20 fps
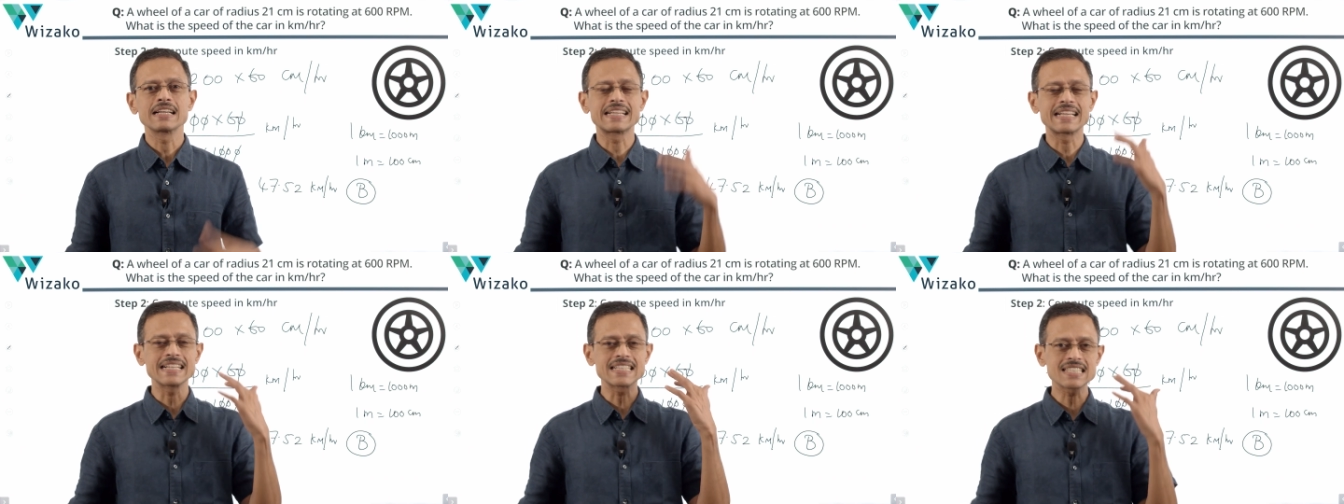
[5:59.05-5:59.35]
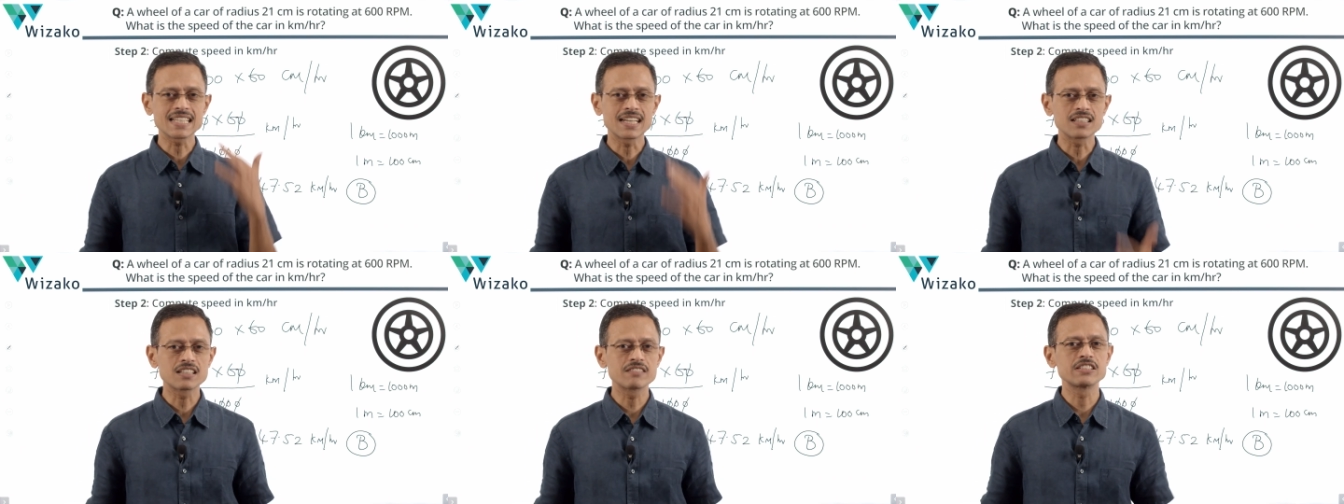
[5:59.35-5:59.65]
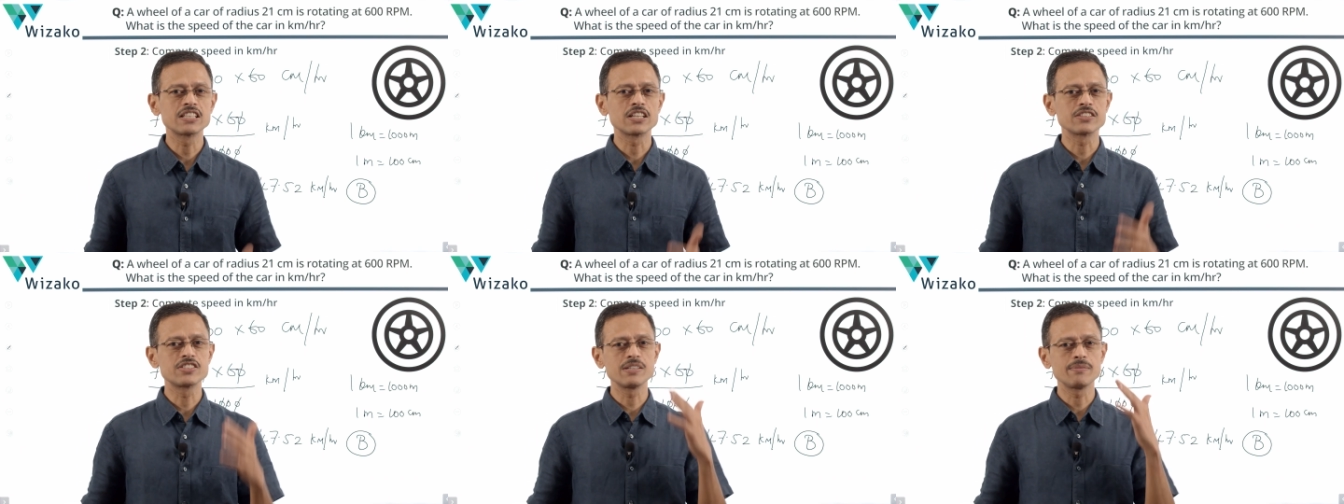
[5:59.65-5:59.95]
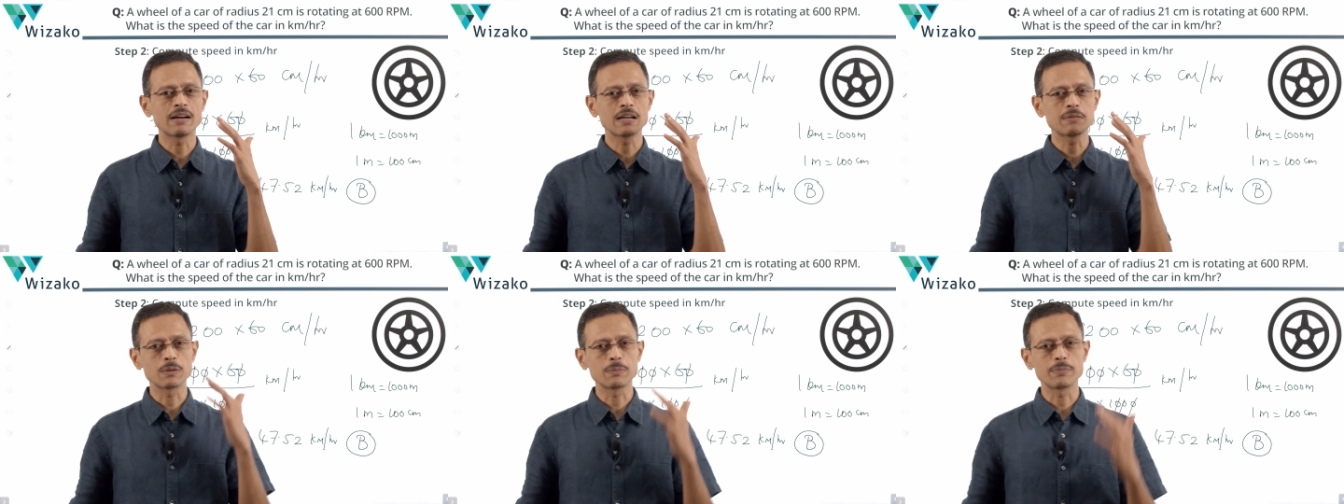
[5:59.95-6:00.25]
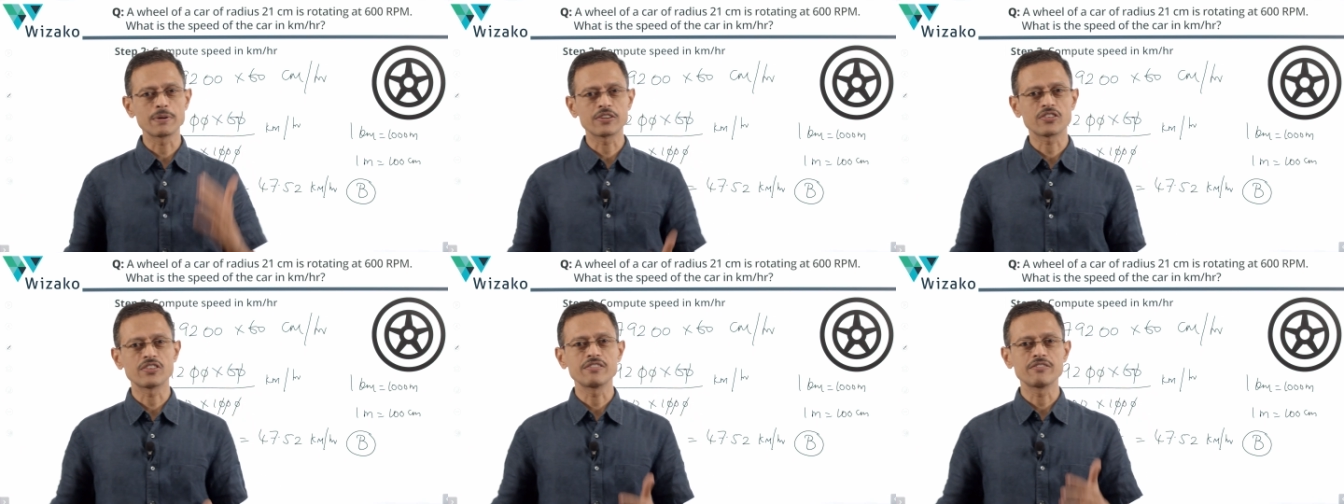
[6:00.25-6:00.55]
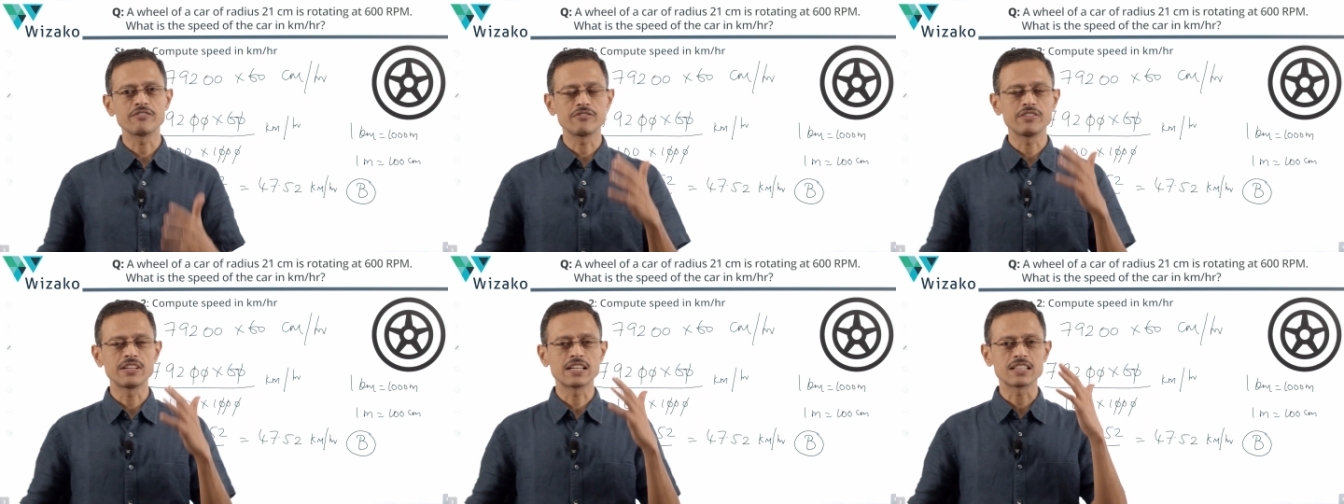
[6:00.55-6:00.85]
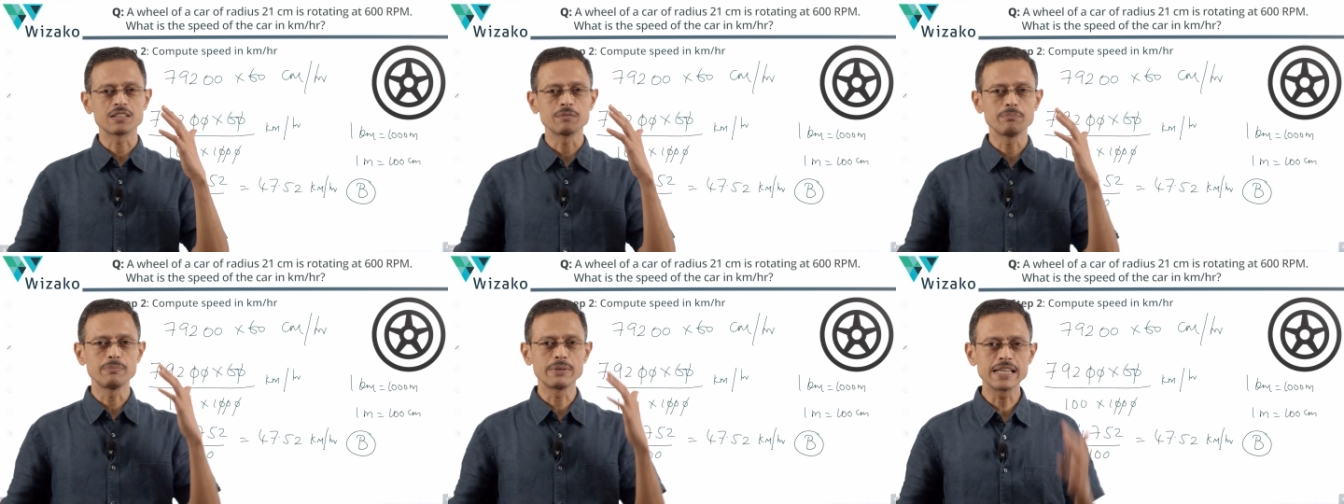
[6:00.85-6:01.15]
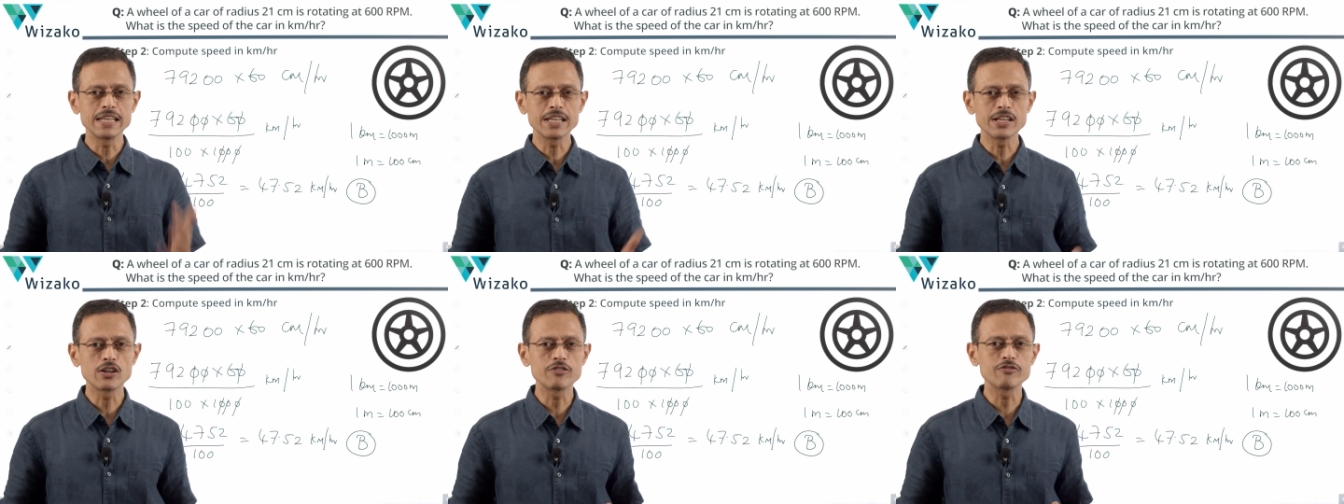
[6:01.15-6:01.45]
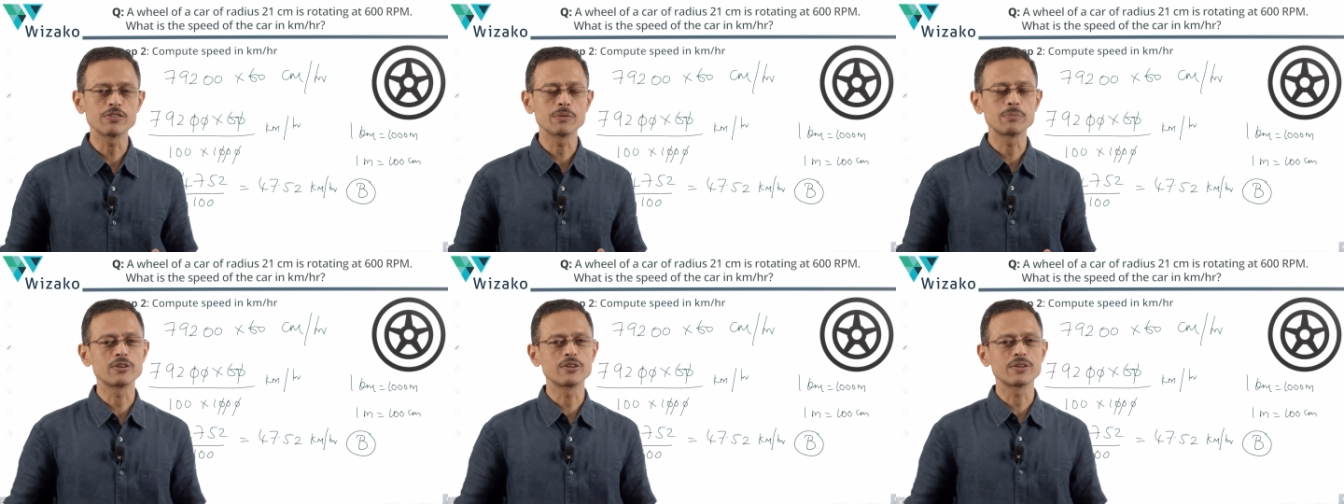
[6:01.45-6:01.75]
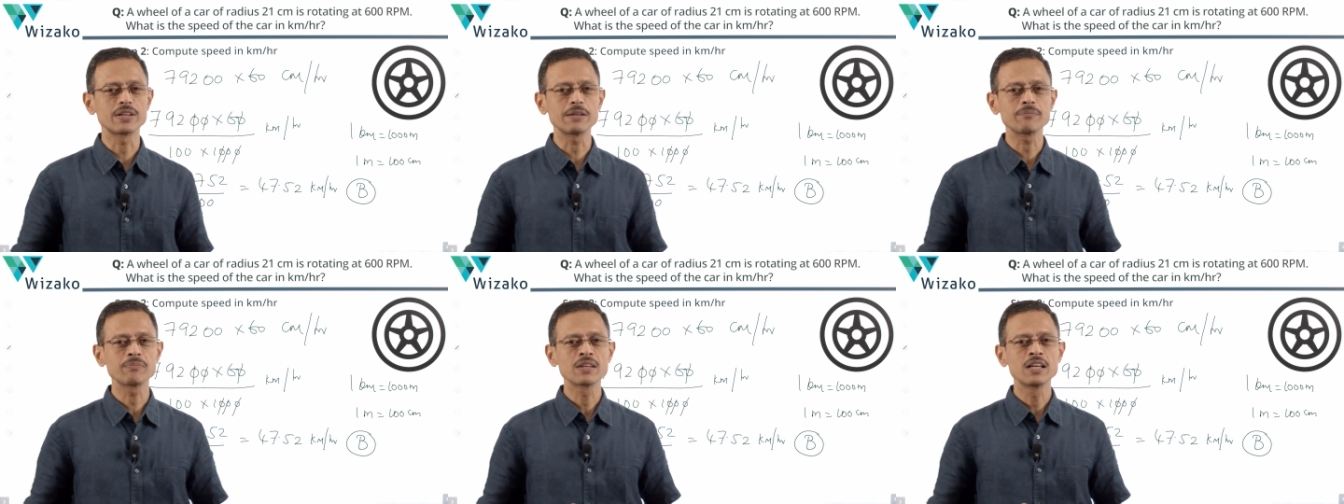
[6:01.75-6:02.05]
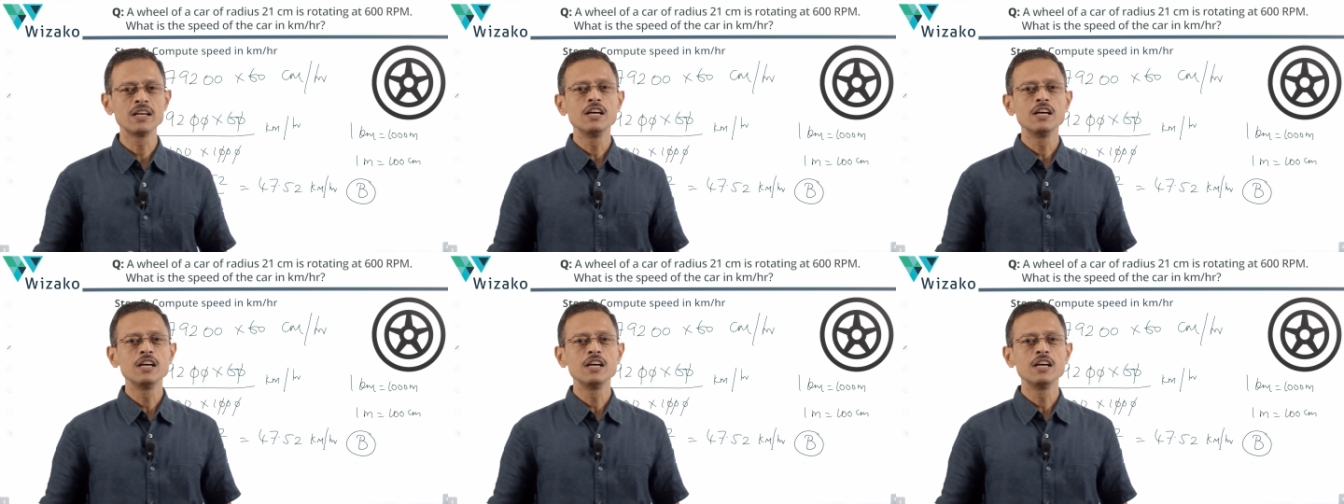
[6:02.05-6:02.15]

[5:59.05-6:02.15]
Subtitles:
Get started with your GMAT preparation. We are in the beginning of February.